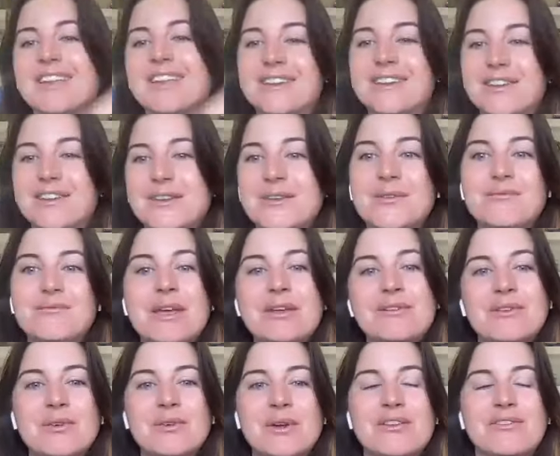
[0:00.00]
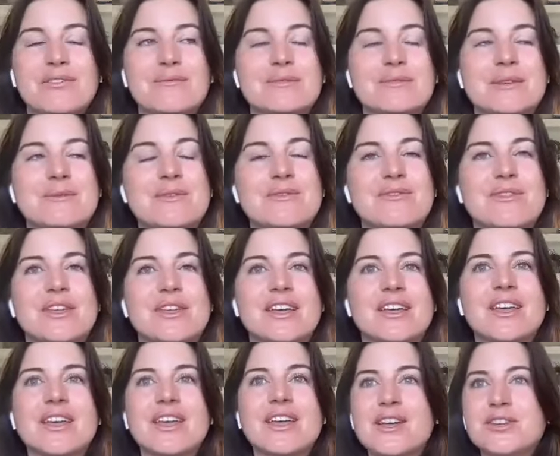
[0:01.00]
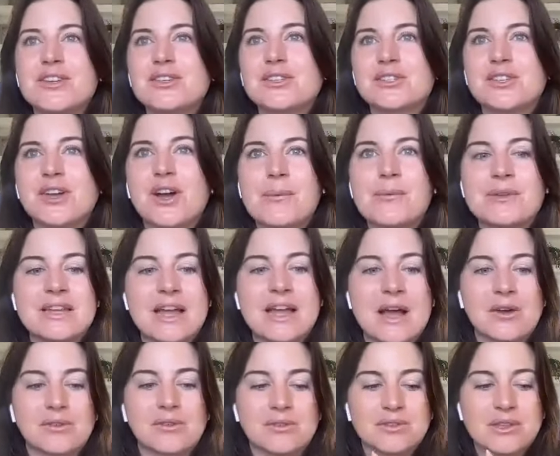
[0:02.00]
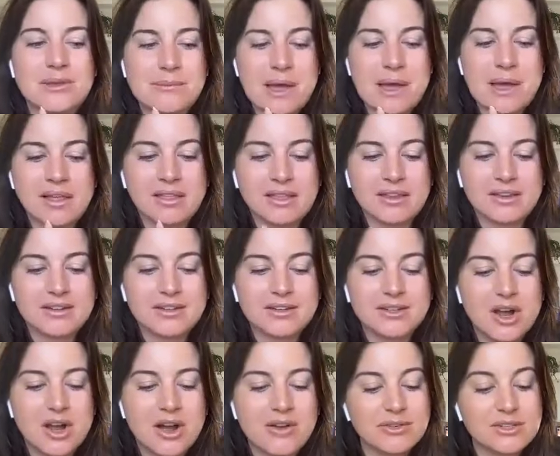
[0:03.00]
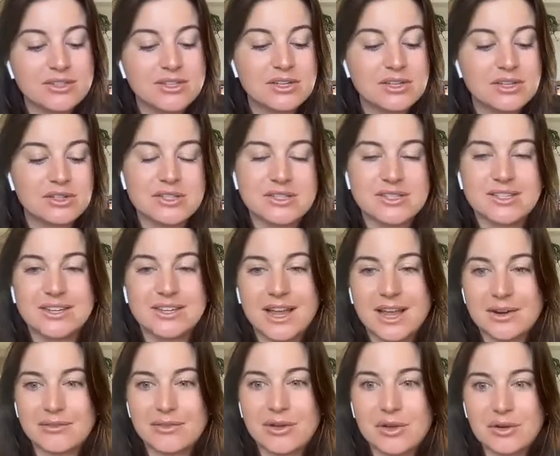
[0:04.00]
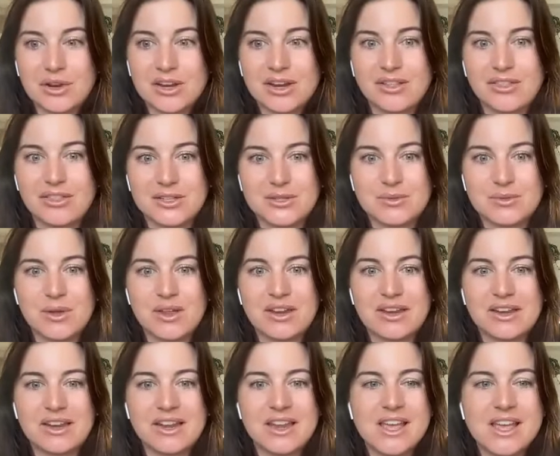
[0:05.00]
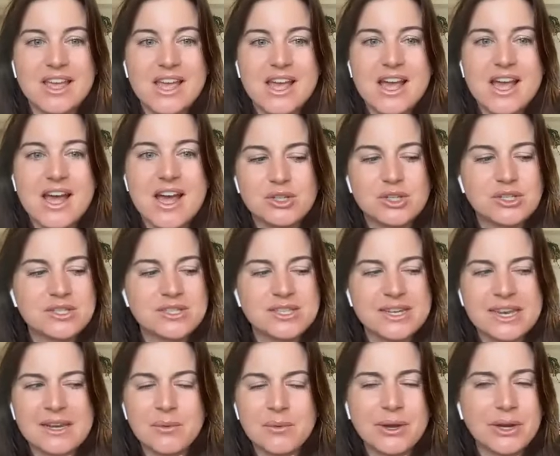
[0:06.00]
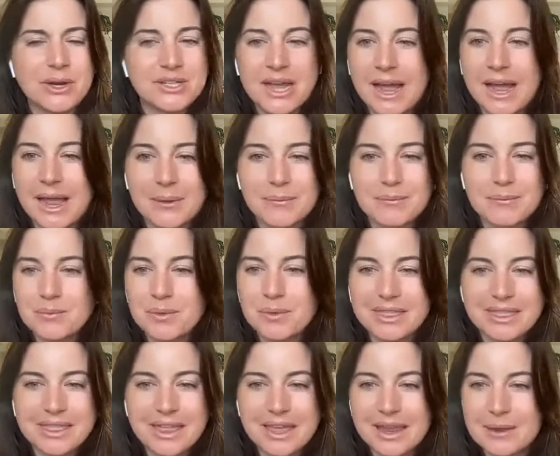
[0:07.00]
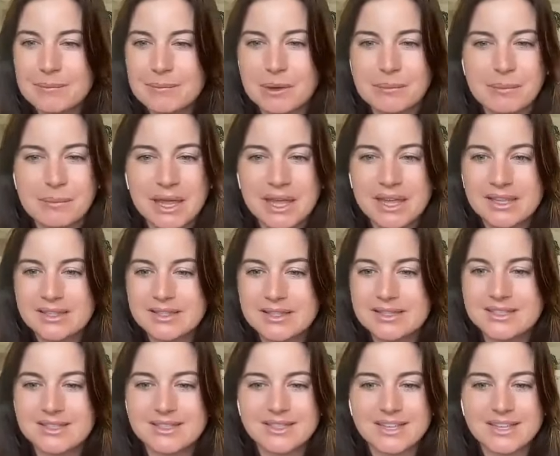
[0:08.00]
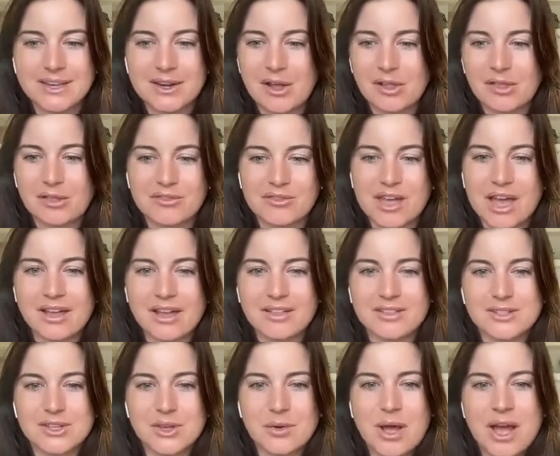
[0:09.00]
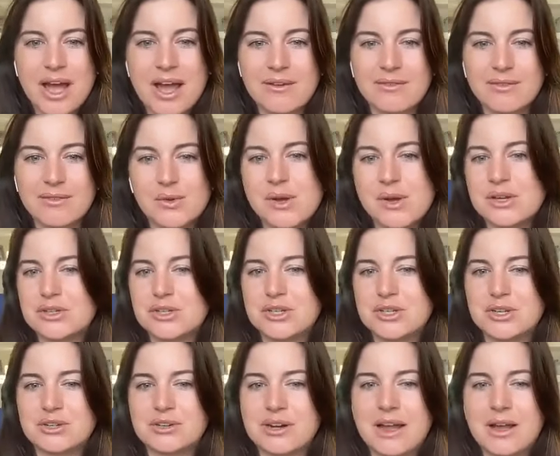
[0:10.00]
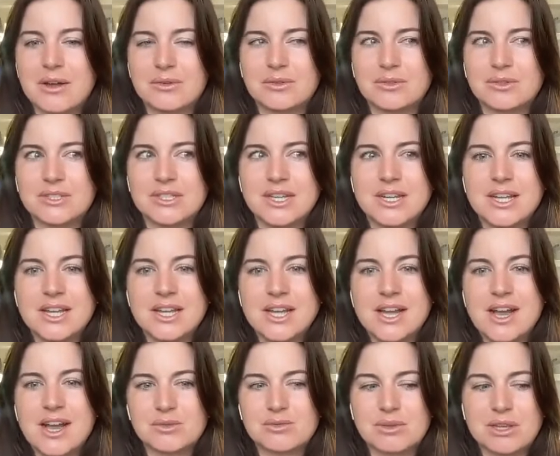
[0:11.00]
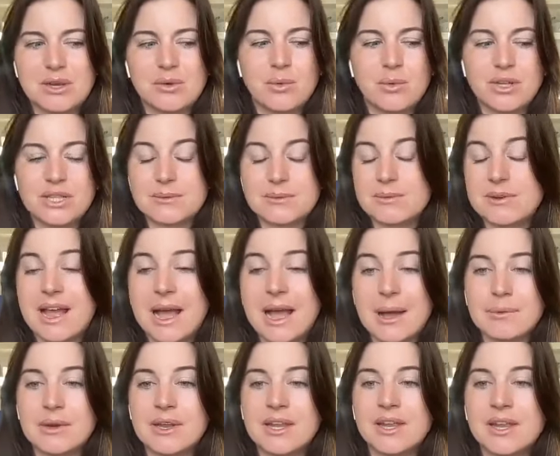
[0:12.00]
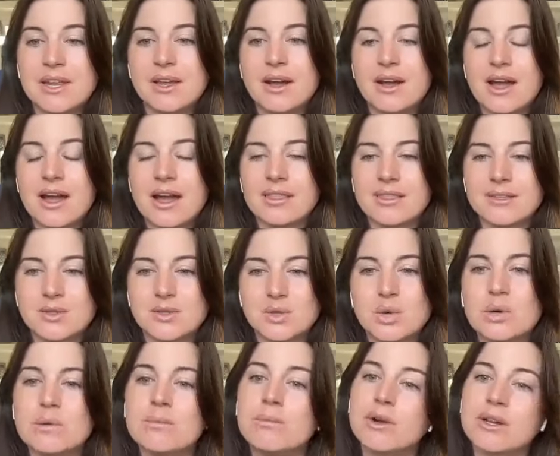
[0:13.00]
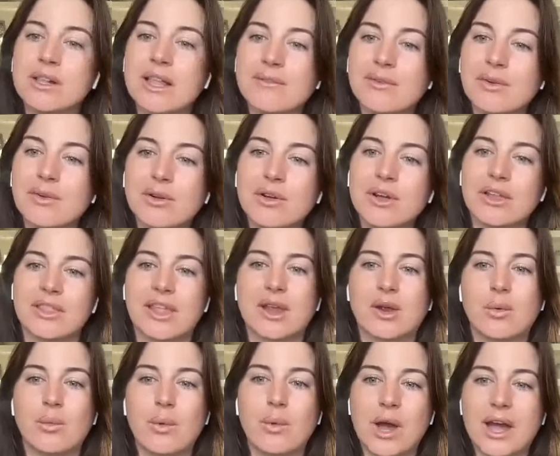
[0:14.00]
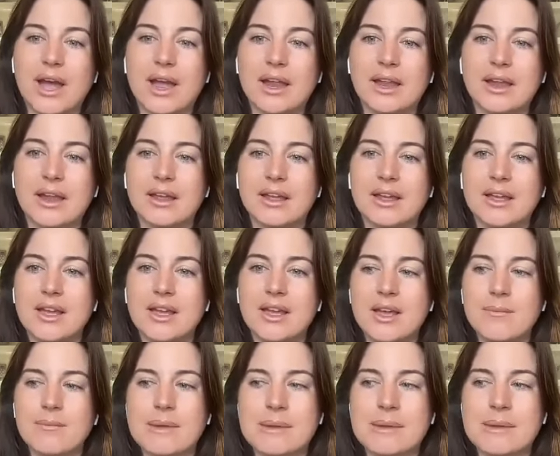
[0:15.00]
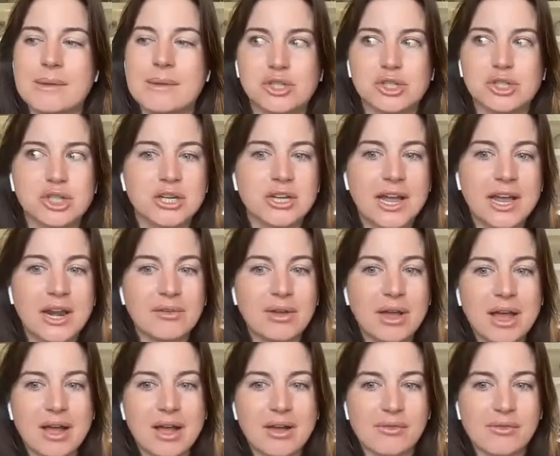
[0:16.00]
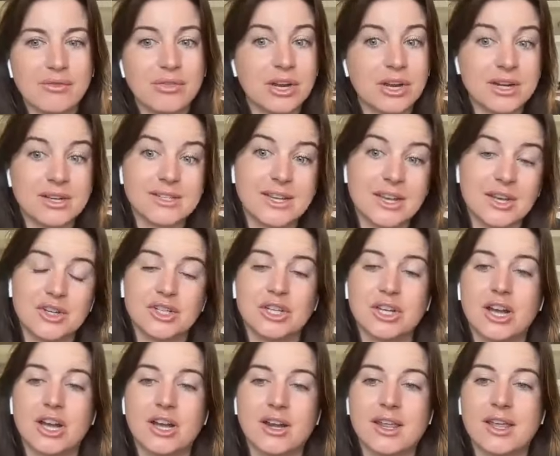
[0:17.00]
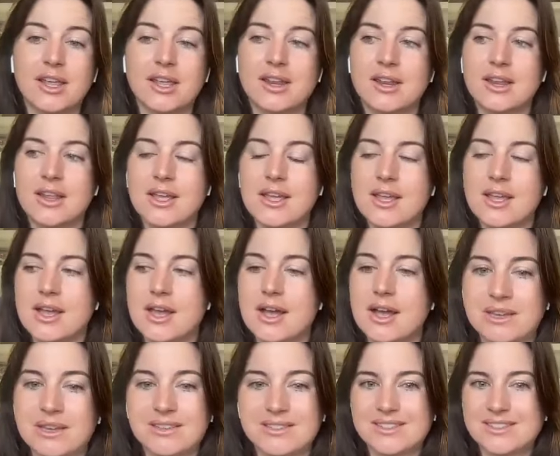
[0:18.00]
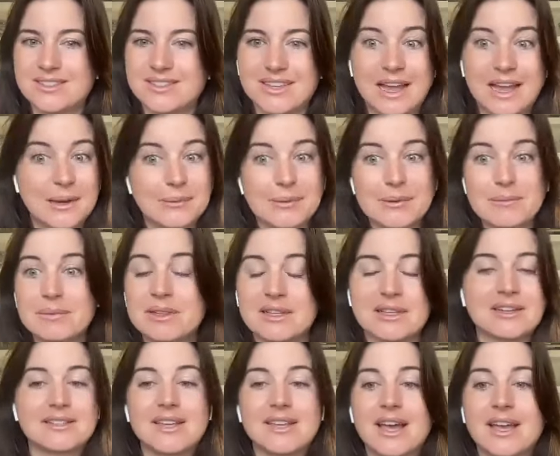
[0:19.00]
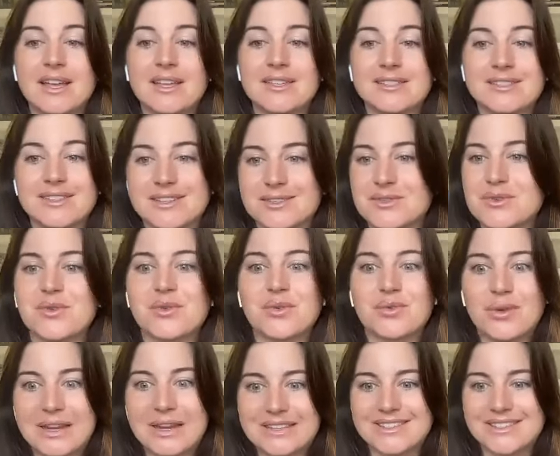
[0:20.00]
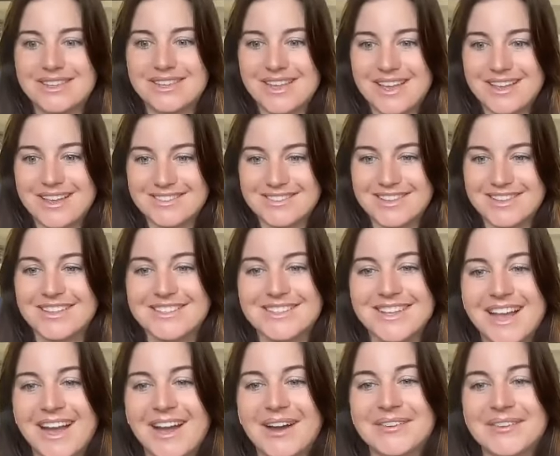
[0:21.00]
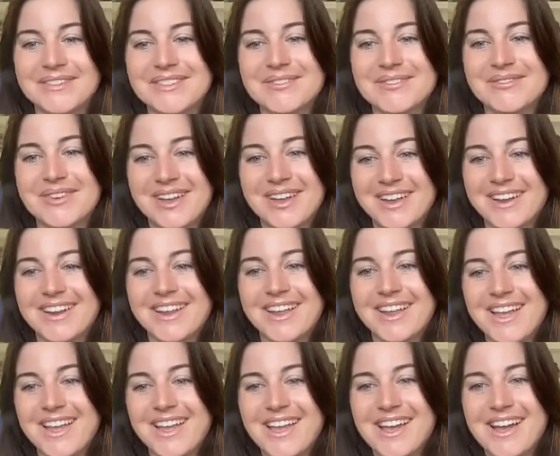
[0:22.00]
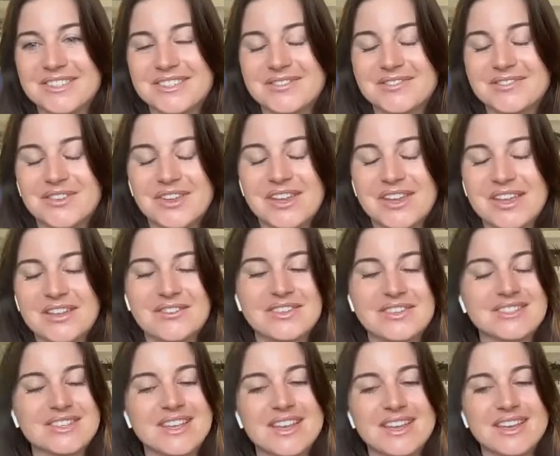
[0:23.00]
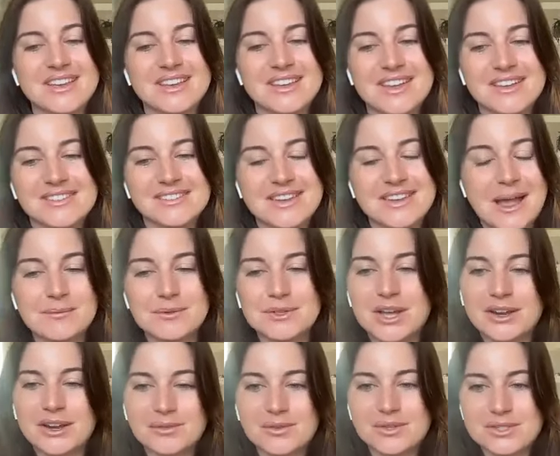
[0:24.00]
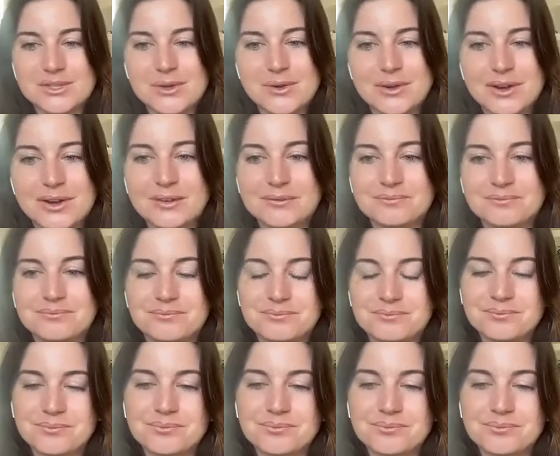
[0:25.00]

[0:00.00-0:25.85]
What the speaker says: and pivot away from some of the just up and down the ballot conversations and kind of hone in on this one. And just in a weird time with like book bans and all of that. So have a question around just really what's been happening at the school board level and like why people should kind of have their attention on it because it's kind of been politicized, as crazy as that sounds. But just if you can give us a snapshot of what's going on.